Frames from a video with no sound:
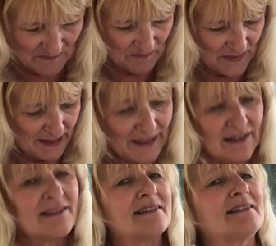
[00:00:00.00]
Maybe
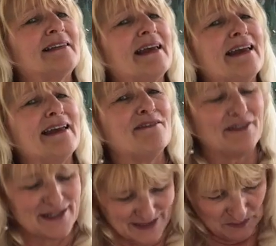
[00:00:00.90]
I'll just
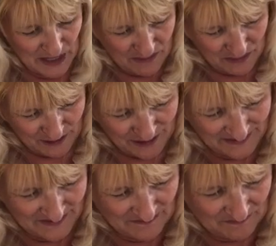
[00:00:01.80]
save this paper.
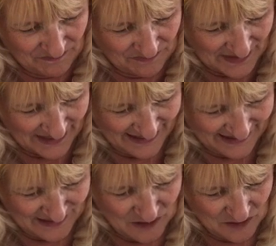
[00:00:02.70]

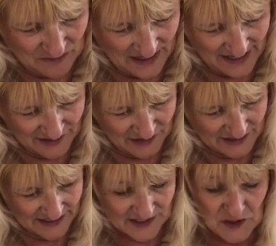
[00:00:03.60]
Oh my
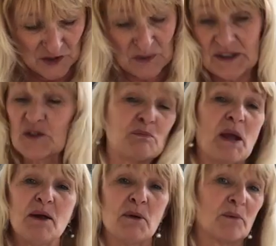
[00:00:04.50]
goodness. You know what this
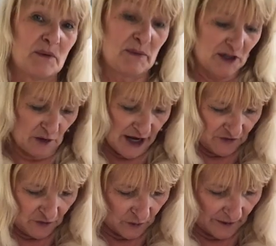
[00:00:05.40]
paper would be great
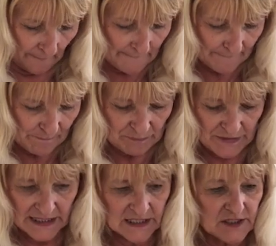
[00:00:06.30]
for?
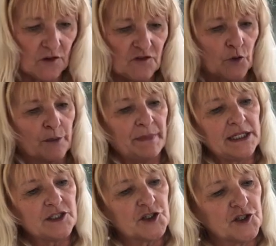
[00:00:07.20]
Is for
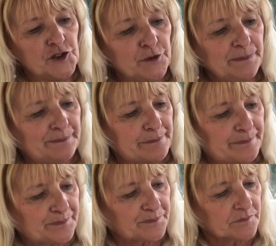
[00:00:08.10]
me to
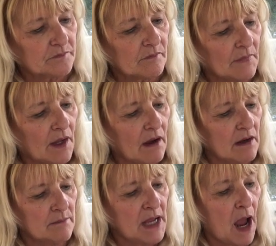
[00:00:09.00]

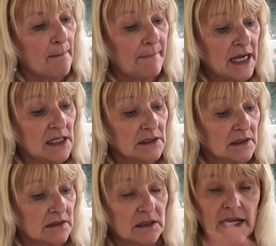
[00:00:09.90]
um, mount,
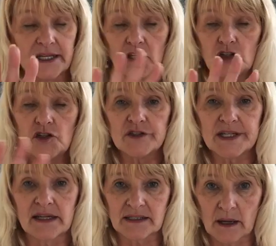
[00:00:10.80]
like use
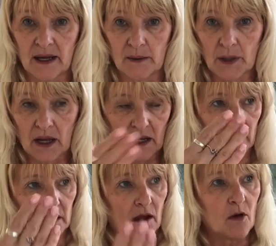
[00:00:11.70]
as a,
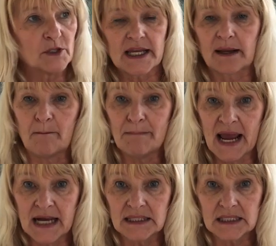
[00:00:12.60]
uh, almost like a
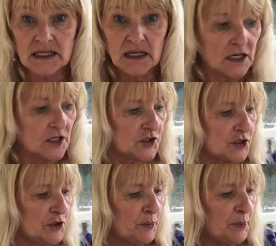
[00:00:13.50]
mat
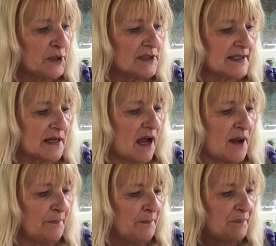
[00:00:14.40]
to put some,